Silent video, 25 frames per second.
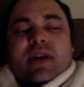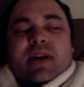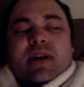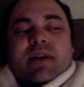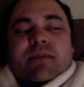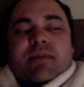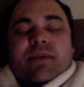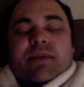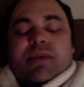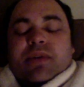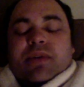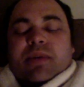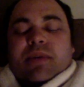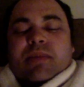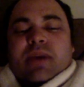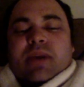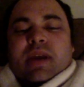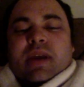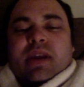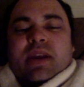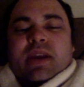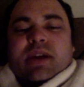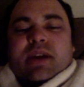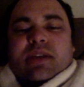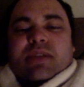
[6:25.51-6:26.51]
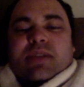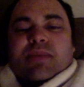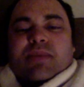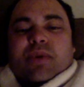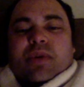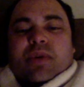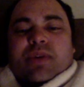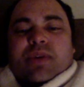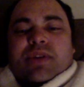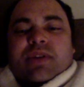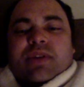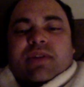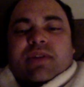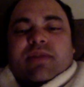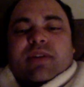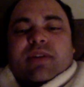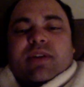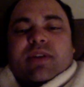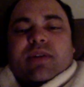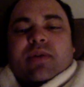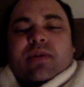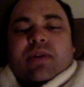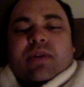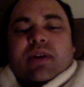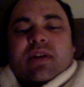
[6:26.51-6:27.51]
I'm doing my next portion of it
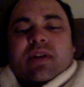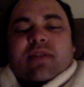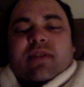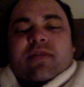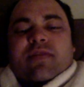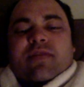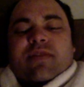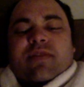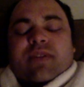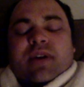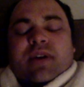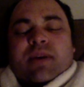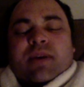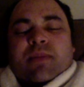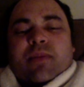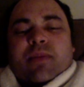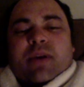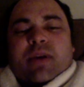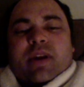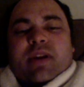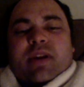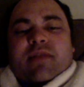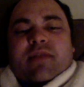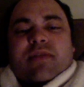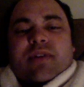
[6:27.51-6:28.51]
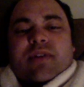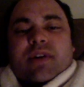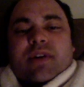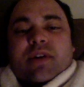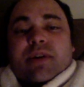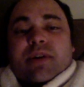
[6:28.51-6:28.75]
or if I'm waiting for her